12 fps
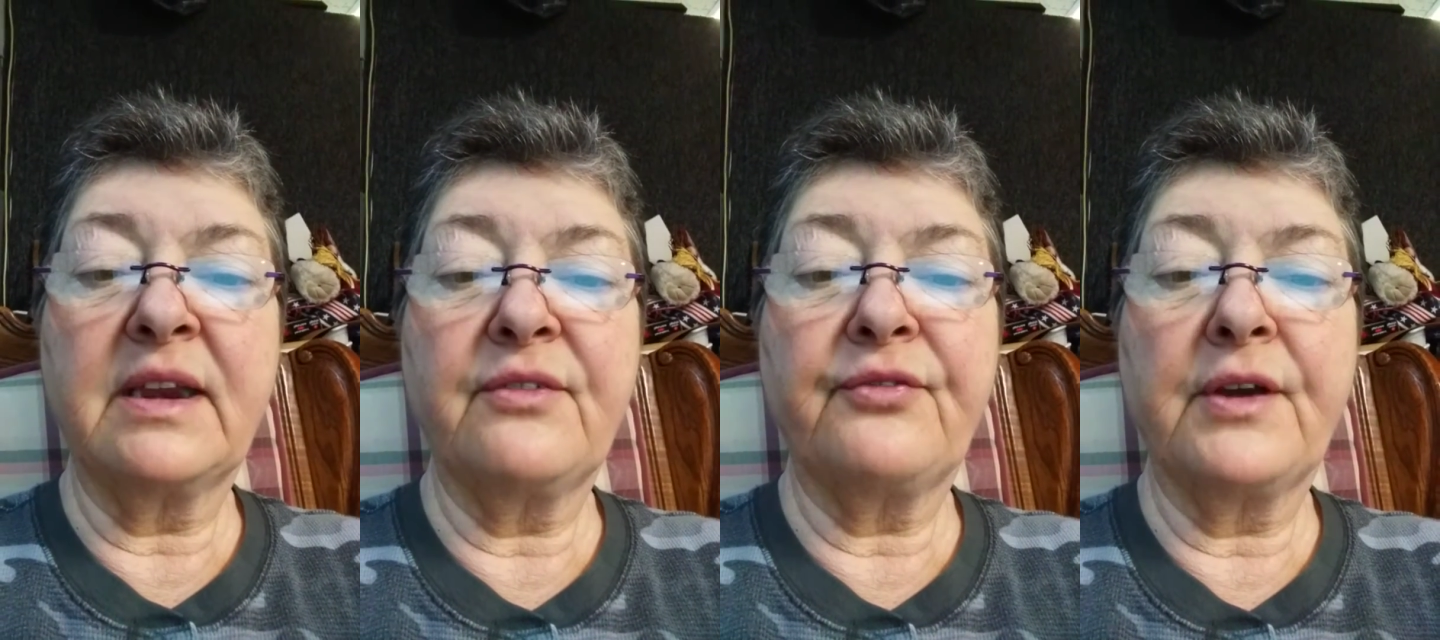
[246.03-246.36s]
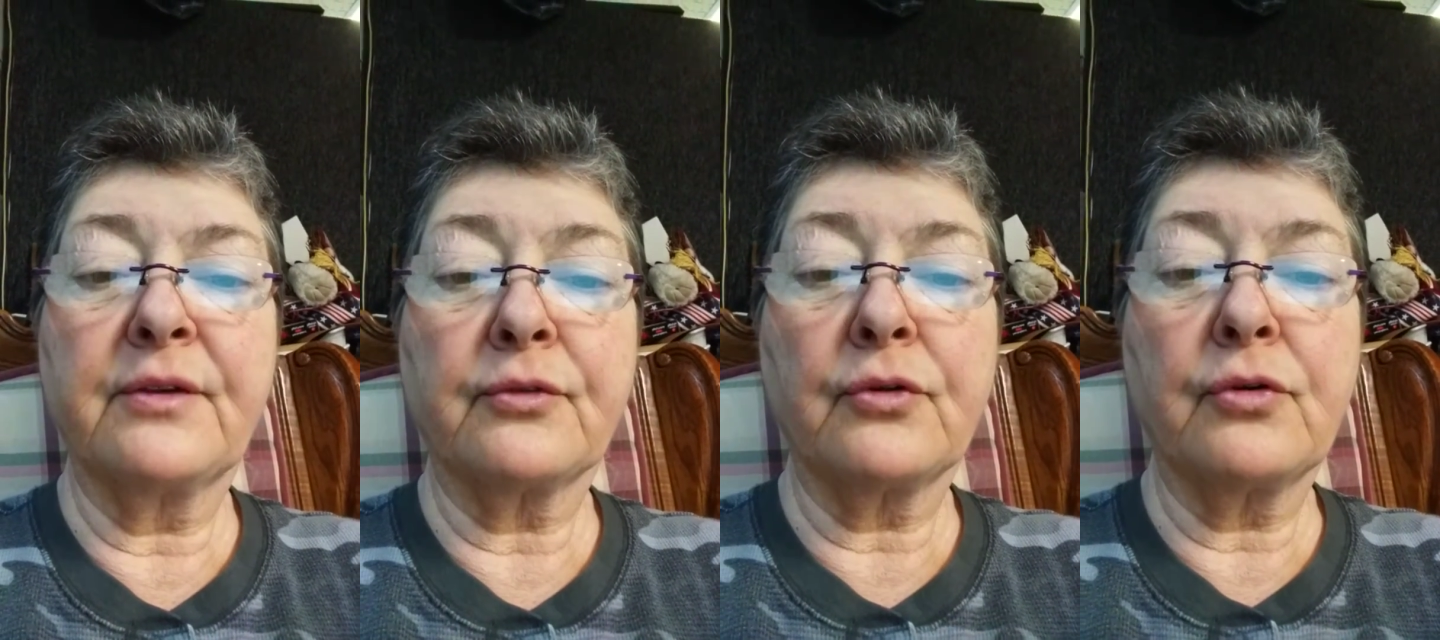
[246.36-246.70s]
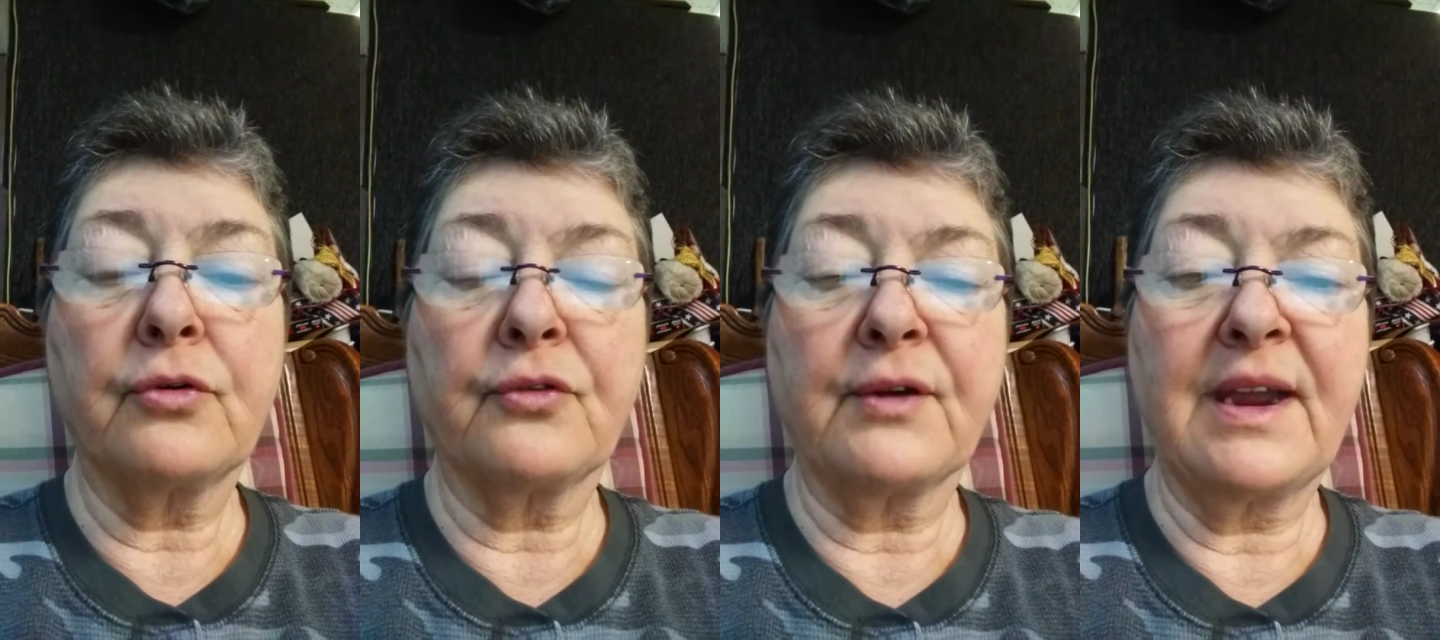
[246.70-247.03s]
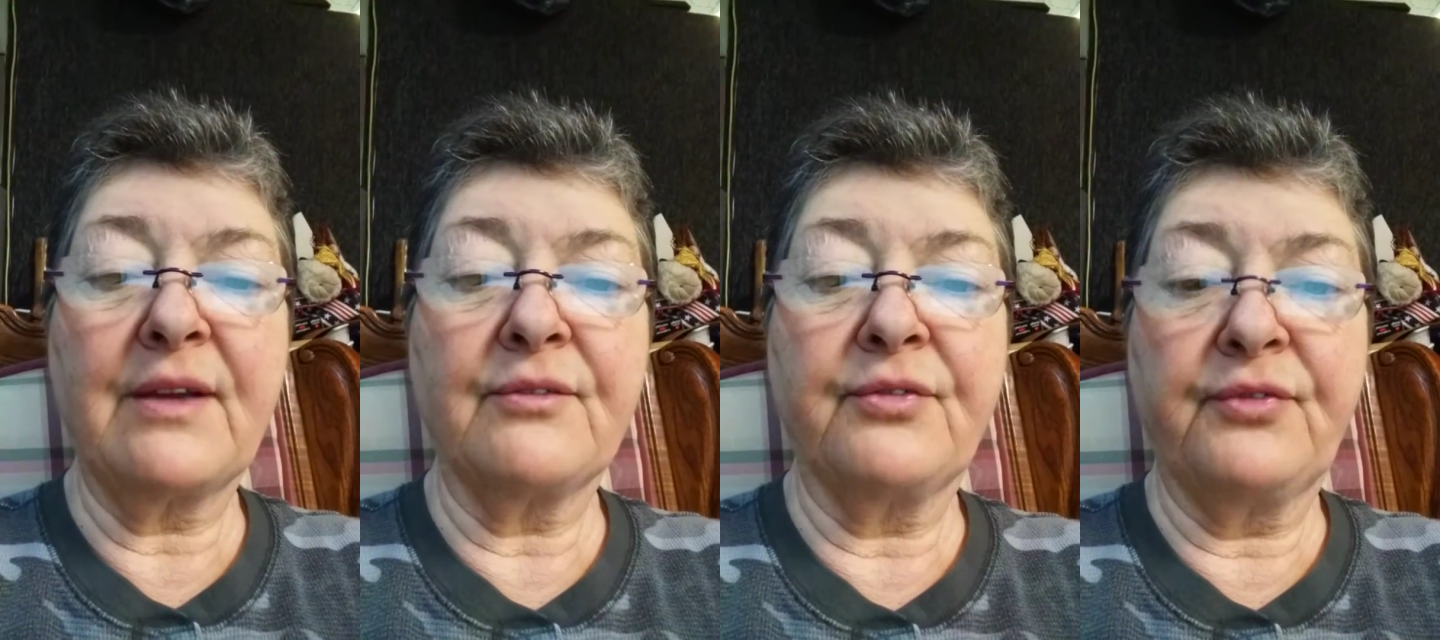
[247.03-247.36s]
federal
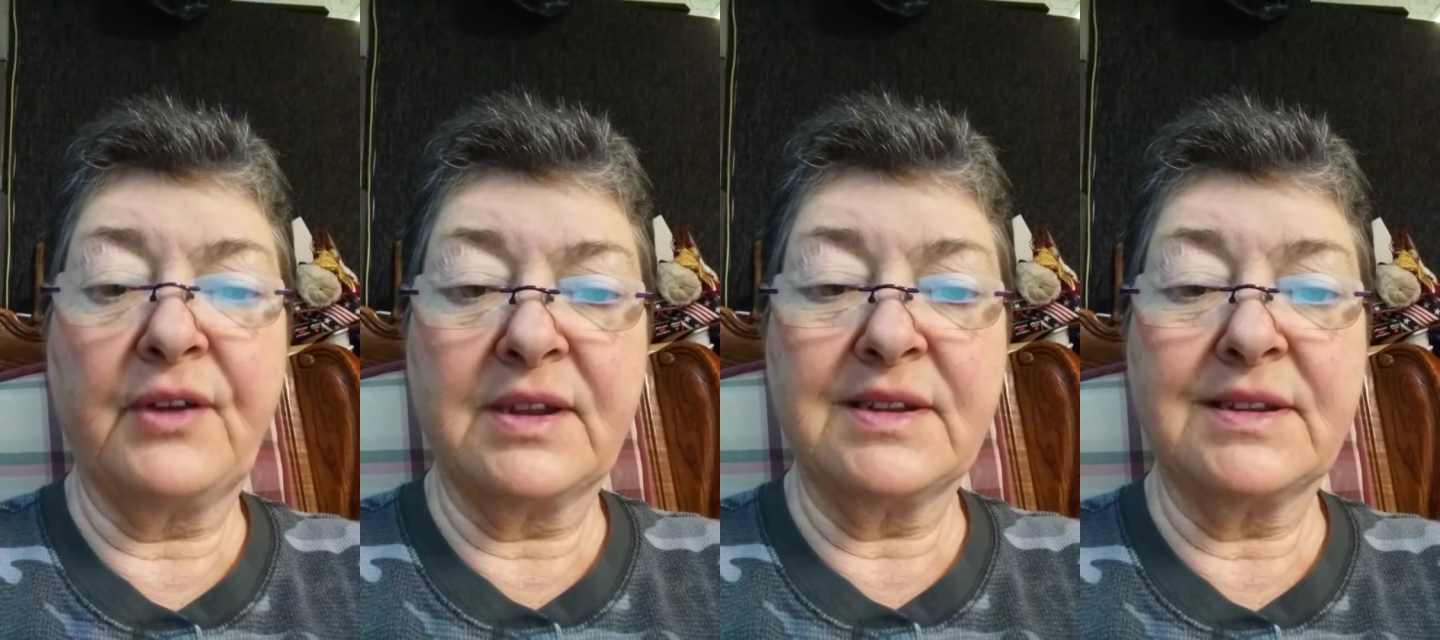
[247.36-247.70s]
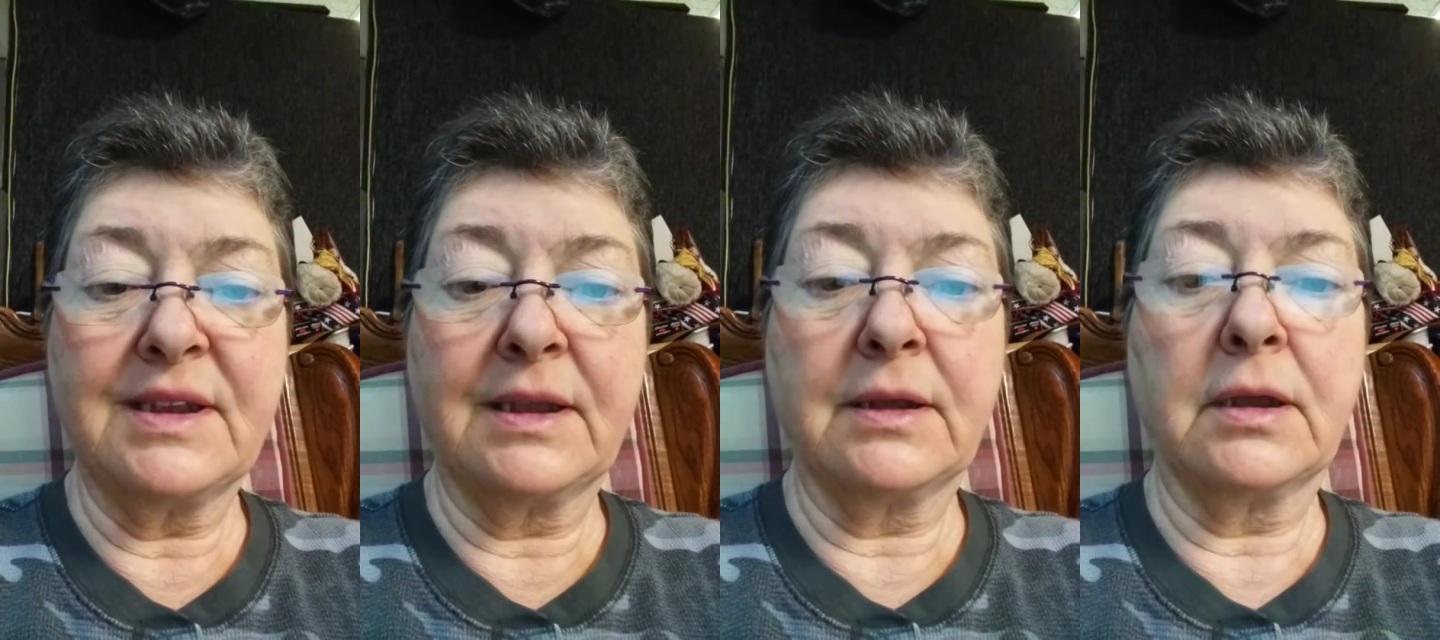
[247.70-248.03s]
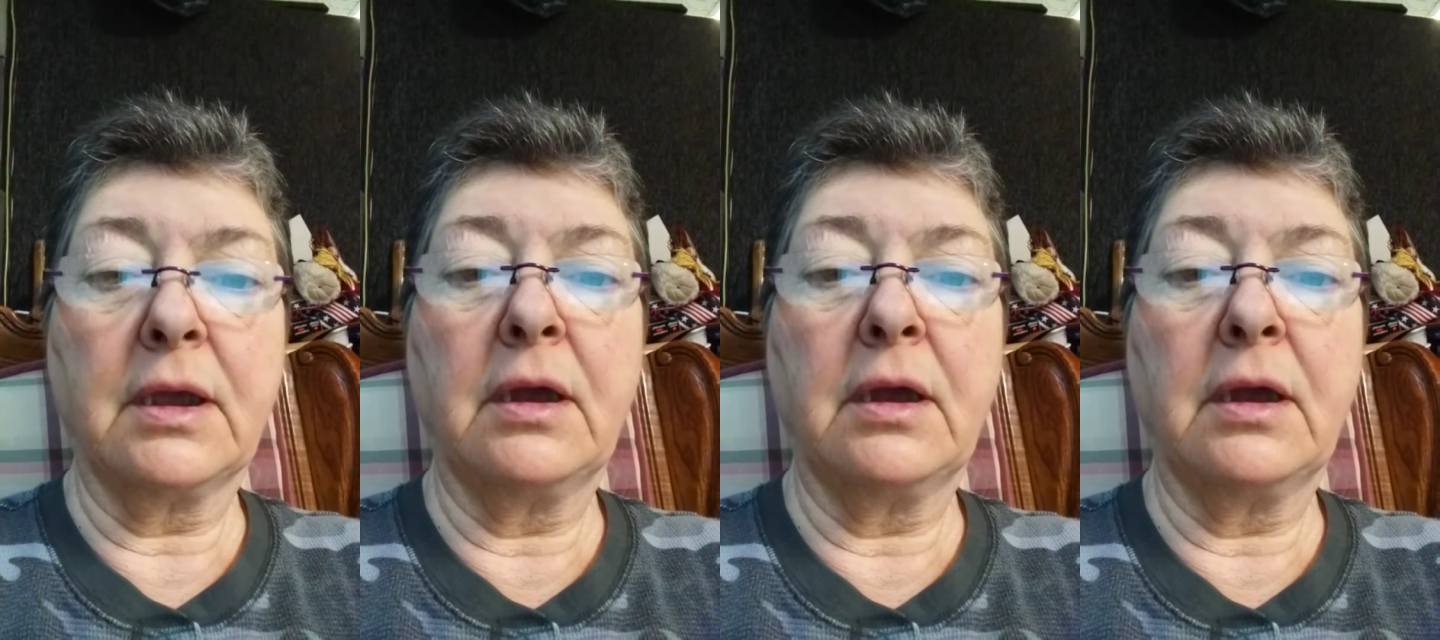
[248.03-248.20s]
grant funding.